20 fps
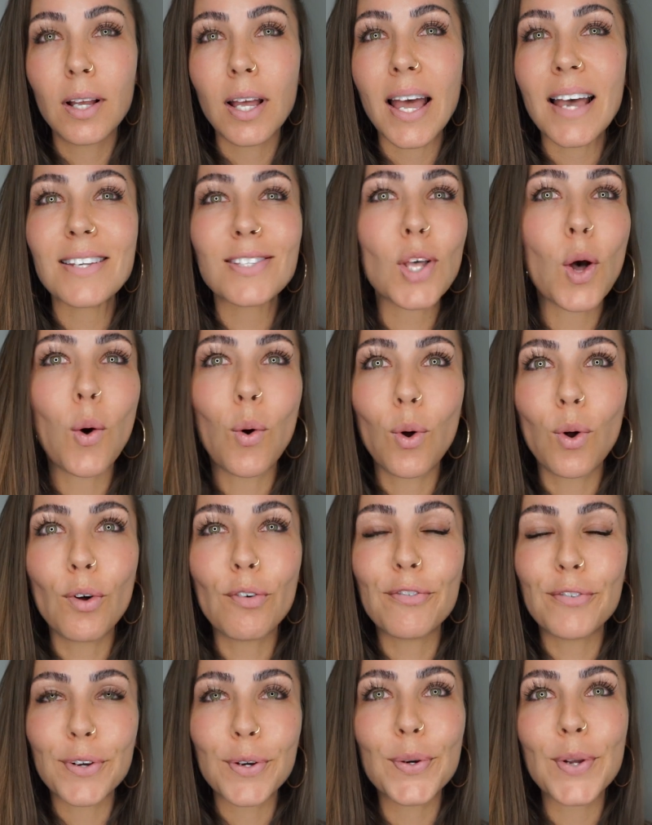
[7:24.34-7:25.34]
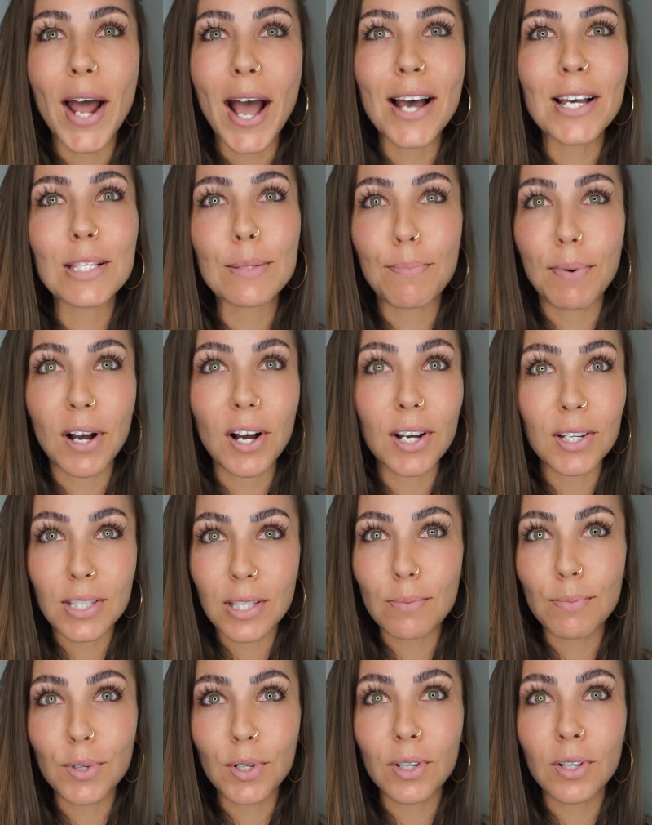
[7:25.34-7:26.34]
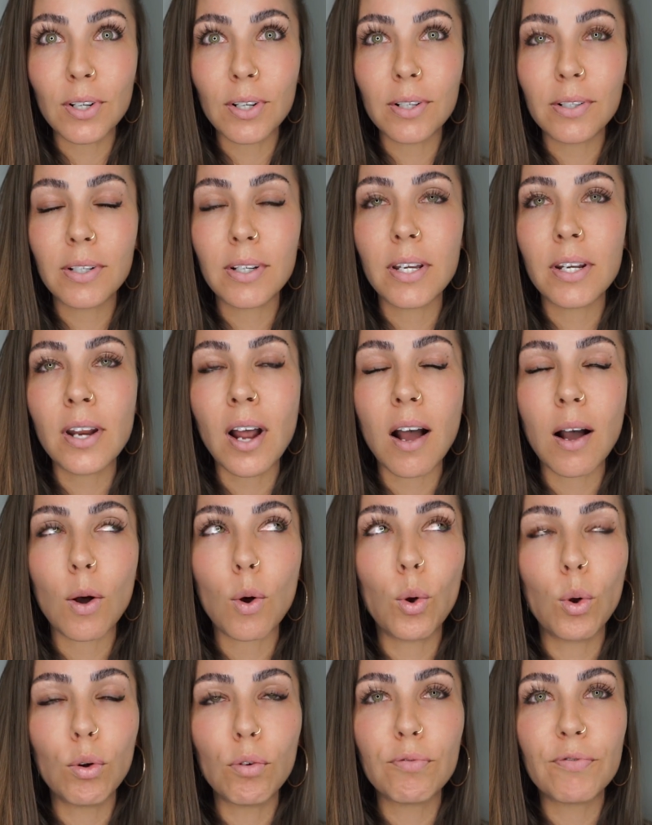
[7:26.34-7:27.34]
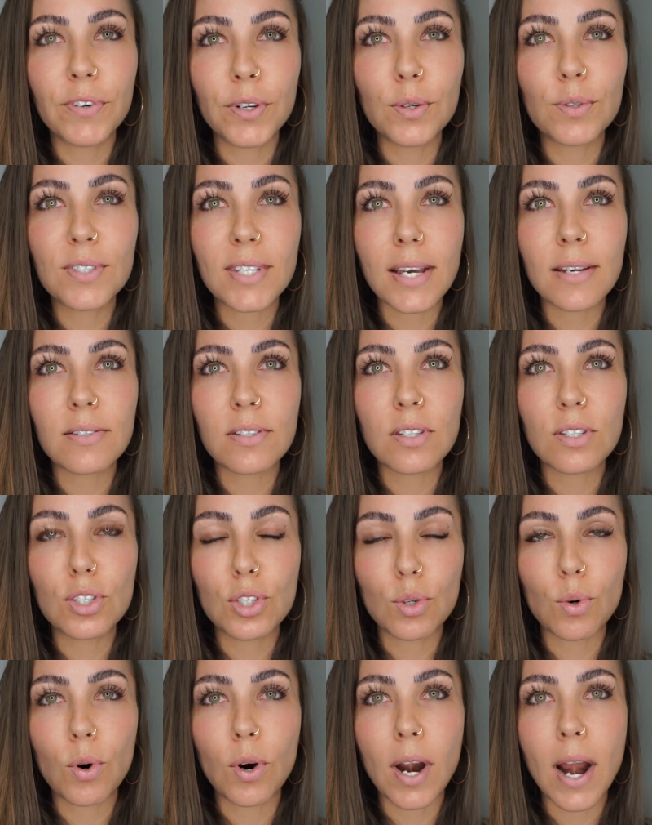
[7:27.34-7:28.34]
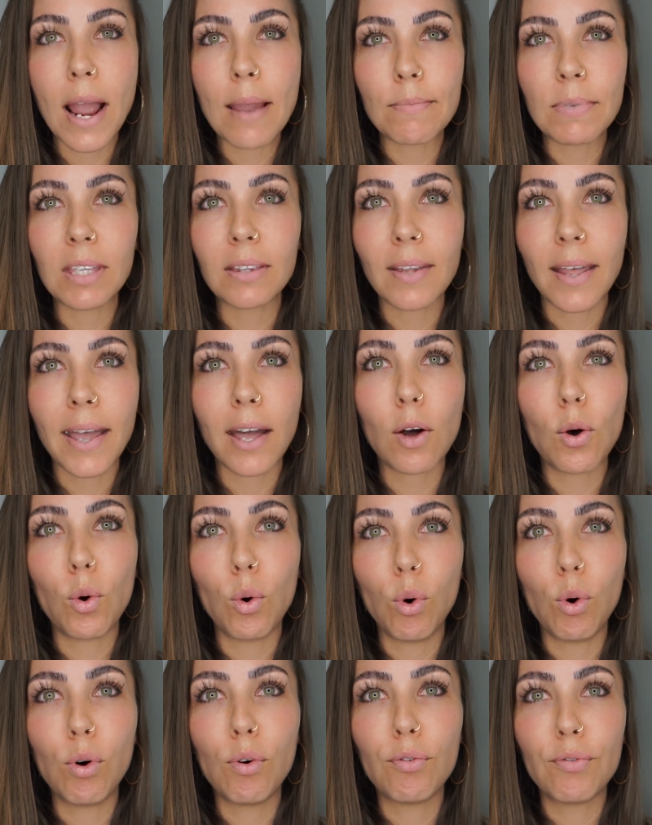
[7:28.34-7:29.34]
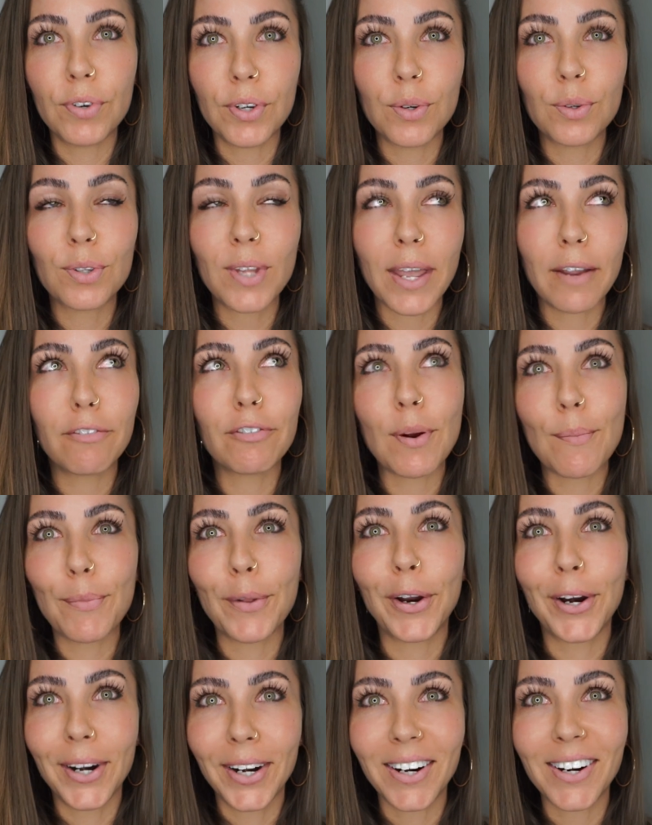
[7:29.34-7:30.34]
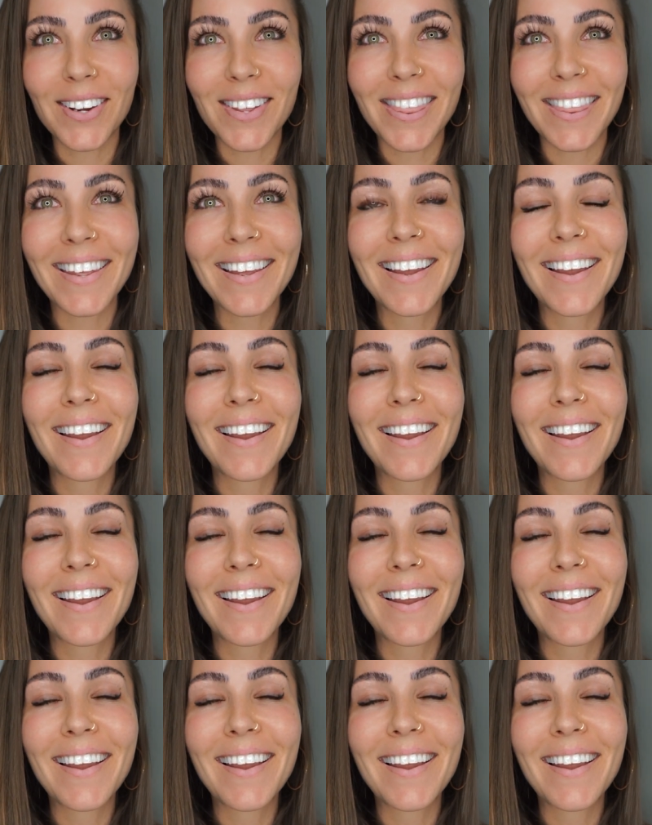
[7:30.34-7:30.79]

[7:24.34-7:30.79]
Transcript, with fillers: as whole food as possible, and not Whole Foods as the store, I mean like whole food, like from the earth.